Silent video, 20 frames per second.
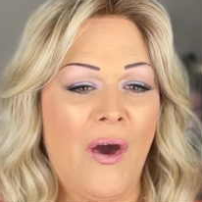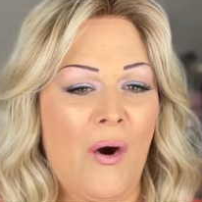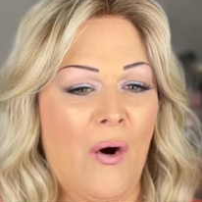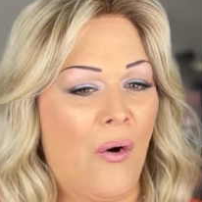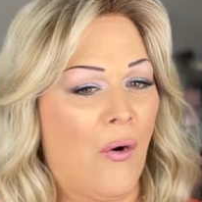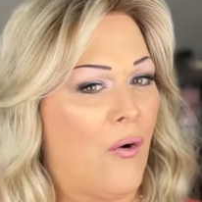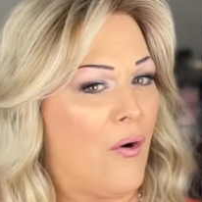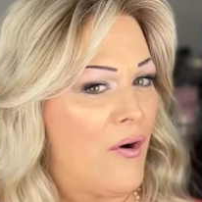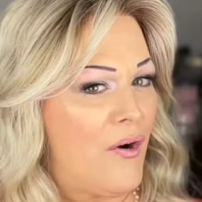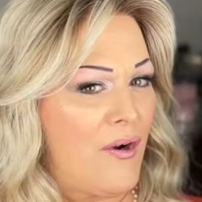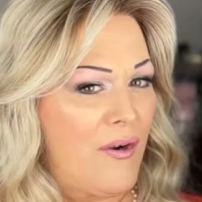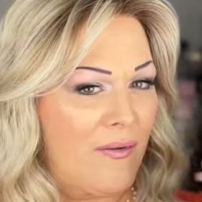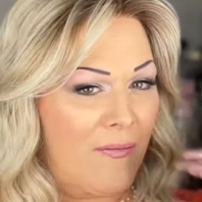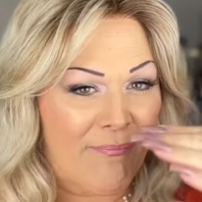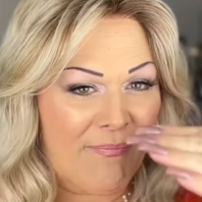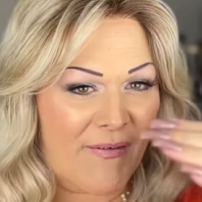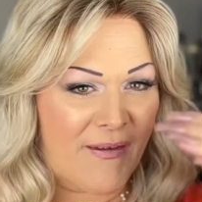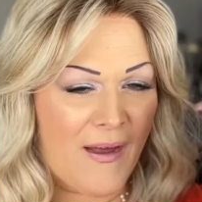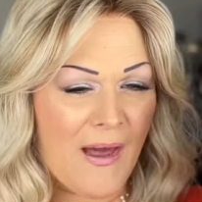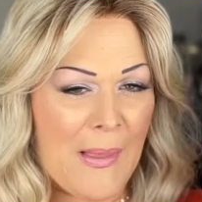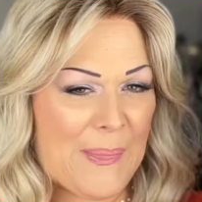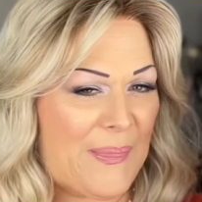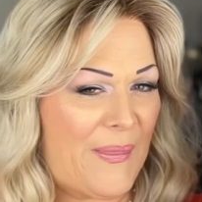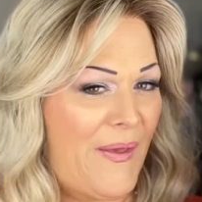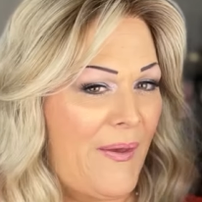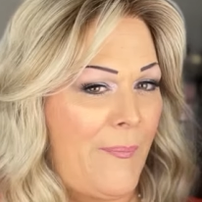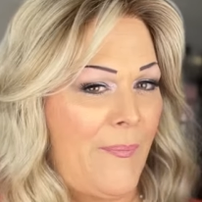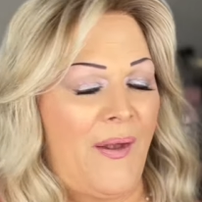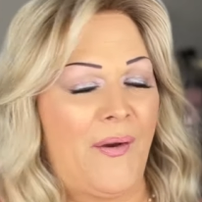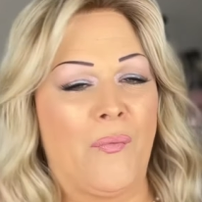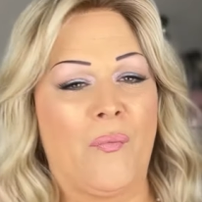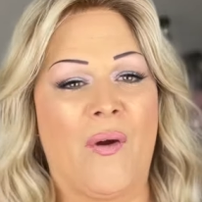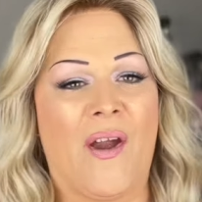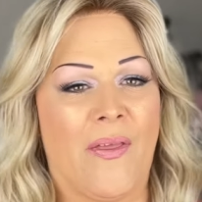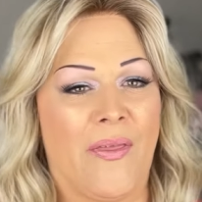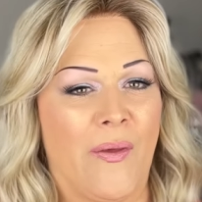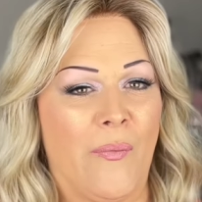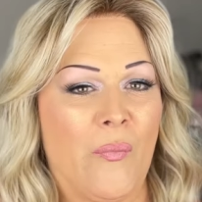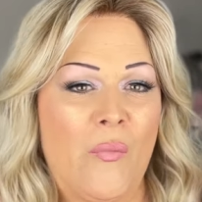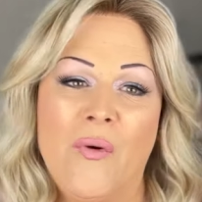or cut them and
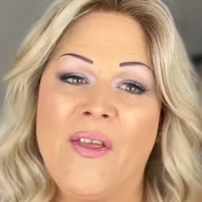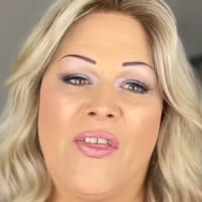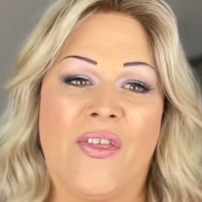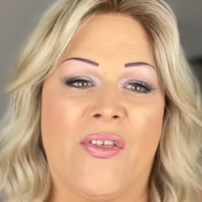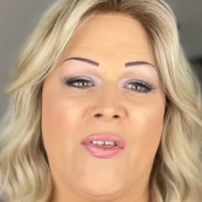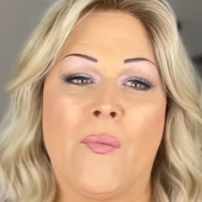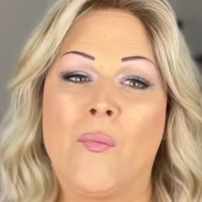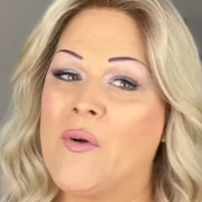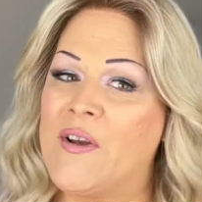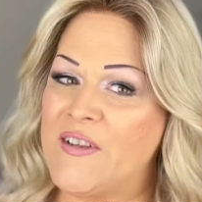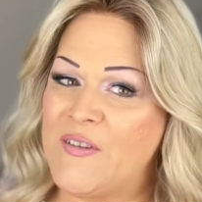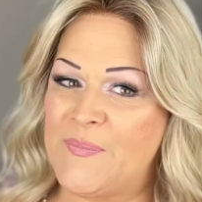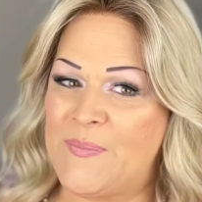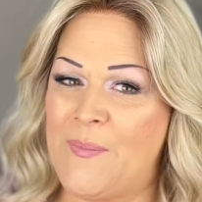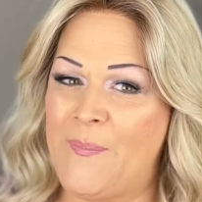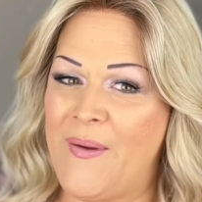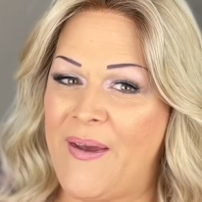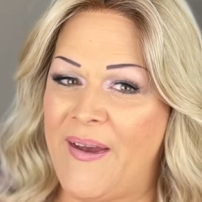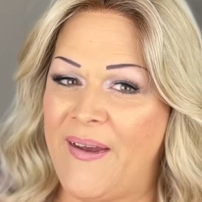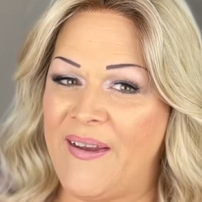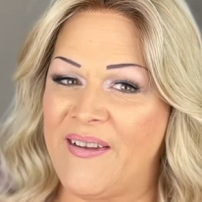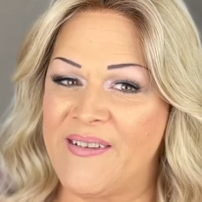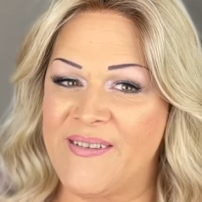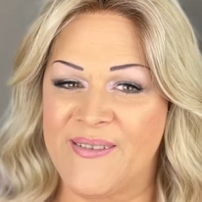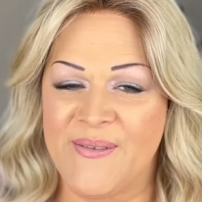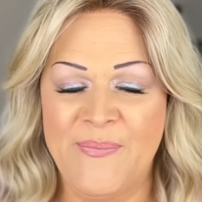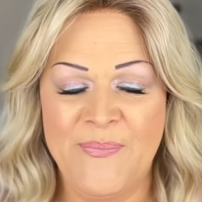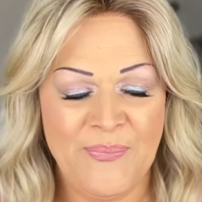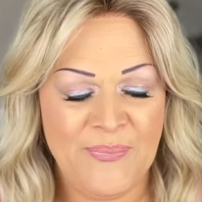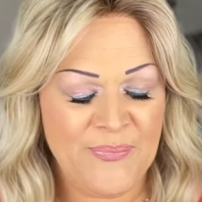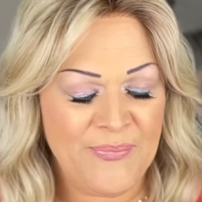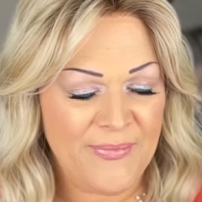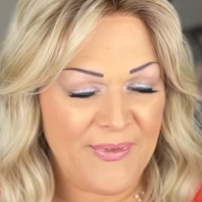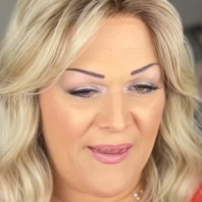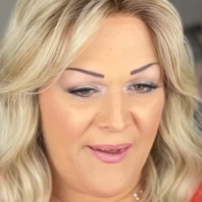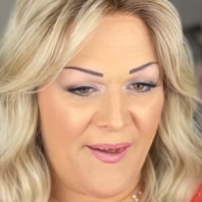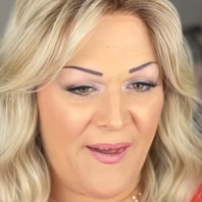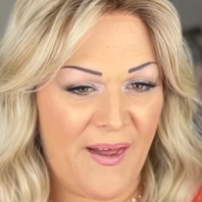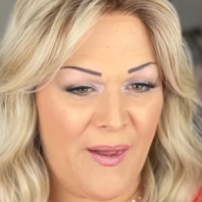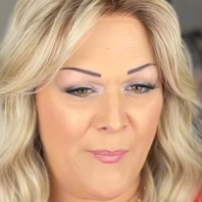wear them with wispy bangs
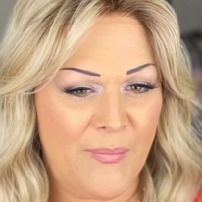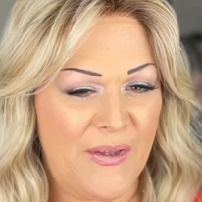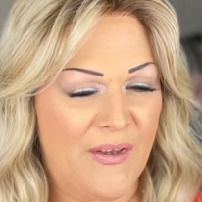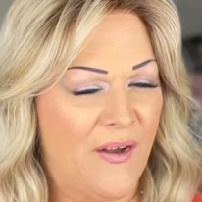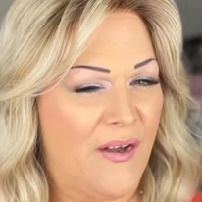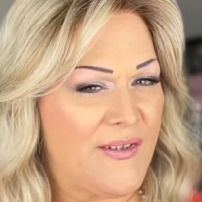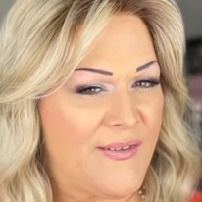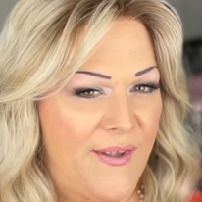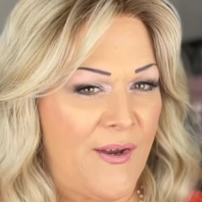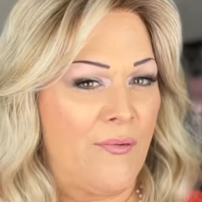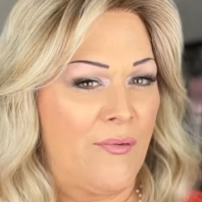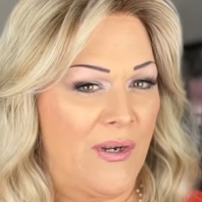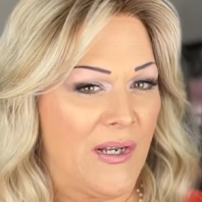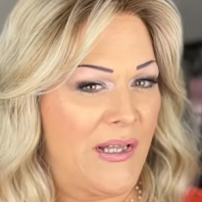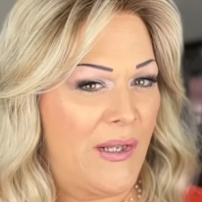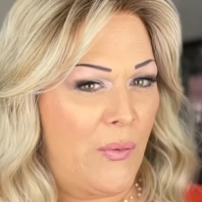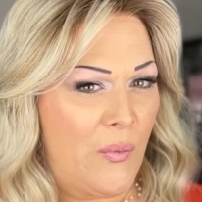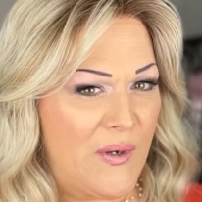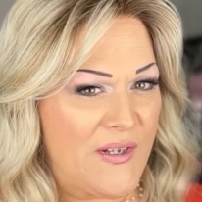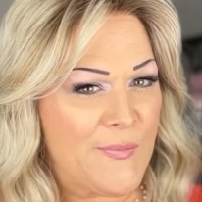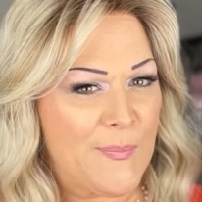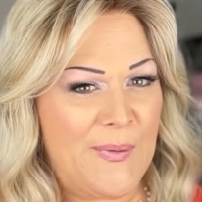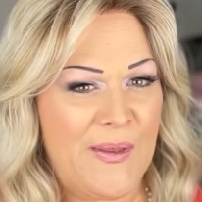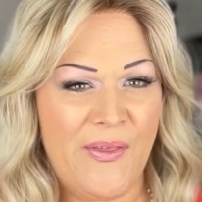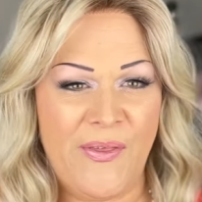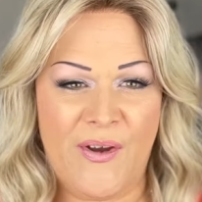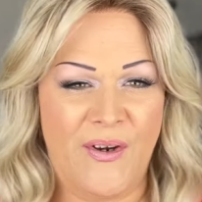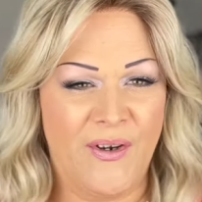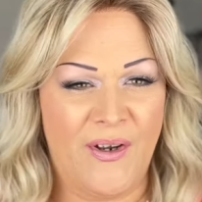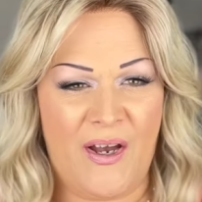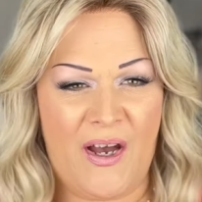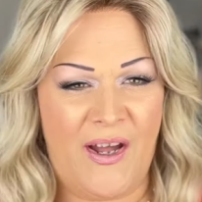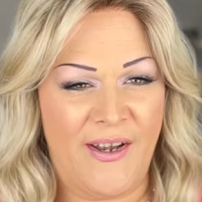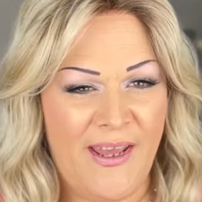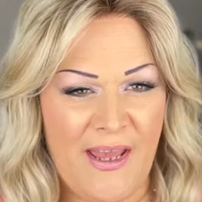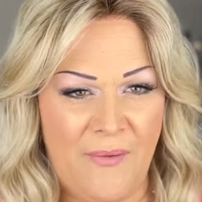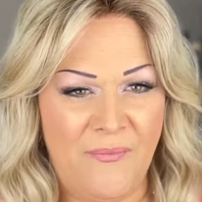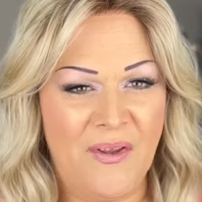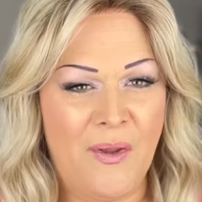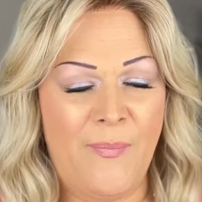because they're really wispy, they're not
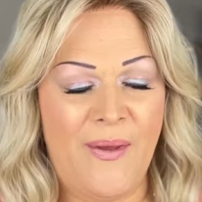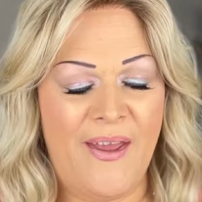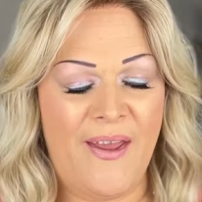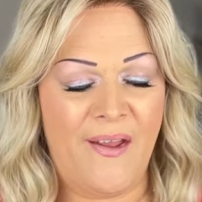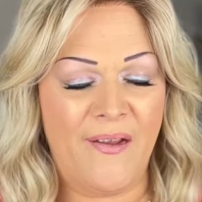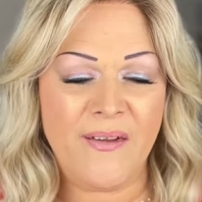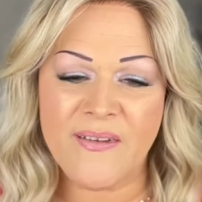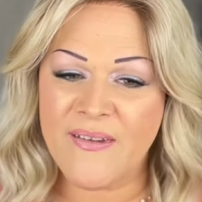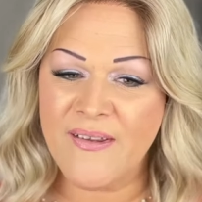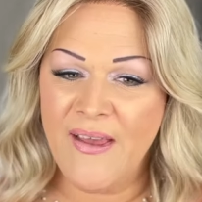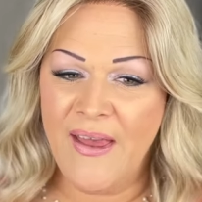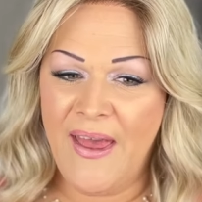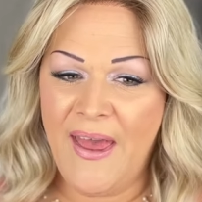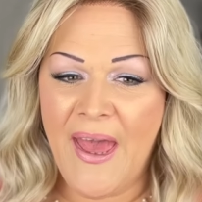heavy bangs.